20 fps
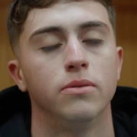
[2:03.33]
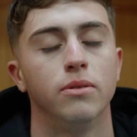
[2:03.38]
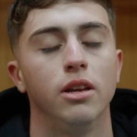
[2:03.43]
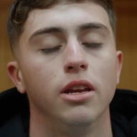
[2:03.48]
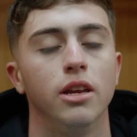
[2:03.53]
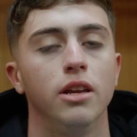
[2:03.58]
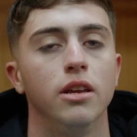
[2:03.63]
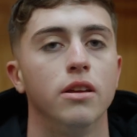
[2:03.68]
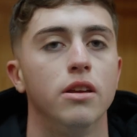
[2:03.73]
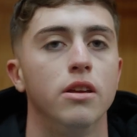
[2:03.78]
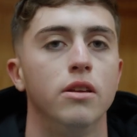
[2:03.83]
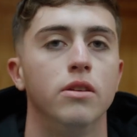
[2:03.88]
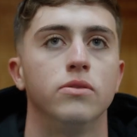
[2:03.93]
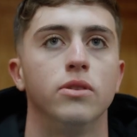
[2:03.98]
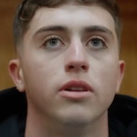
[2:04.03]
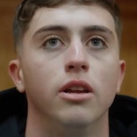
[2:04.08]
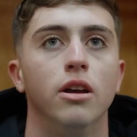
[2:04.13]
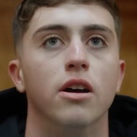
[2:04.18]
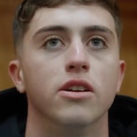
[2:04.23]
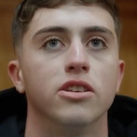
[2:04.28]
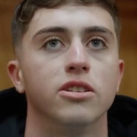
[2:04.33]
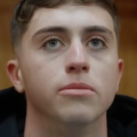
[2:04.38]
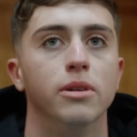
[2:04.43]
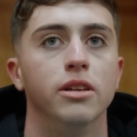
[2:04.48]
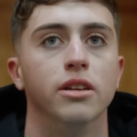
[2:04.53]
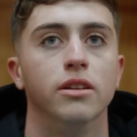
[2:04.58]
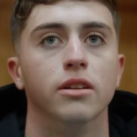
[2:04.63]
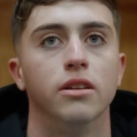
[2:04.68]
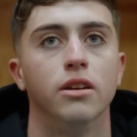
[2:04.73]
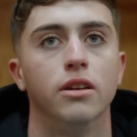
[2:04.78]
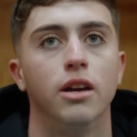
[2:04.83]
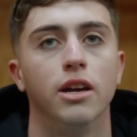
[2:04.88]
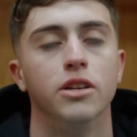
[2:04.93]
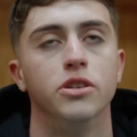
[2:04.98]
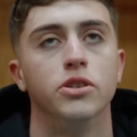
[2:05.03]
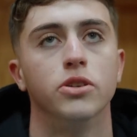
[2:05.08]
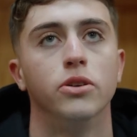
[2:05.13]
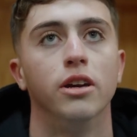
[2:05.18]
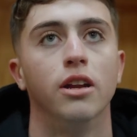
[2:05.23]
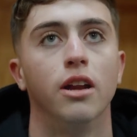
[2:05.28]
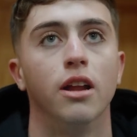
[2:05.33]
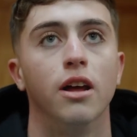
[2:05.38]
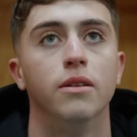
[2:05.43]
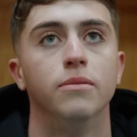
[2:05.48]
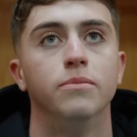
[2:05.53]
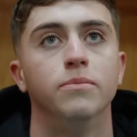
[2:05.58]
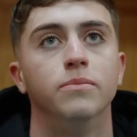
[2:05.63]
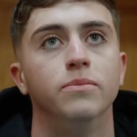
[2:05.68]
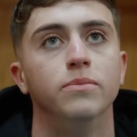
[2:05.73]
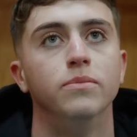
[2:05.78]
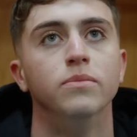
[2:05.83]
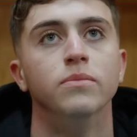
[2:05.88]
really awesome, and I enjoy it a lot.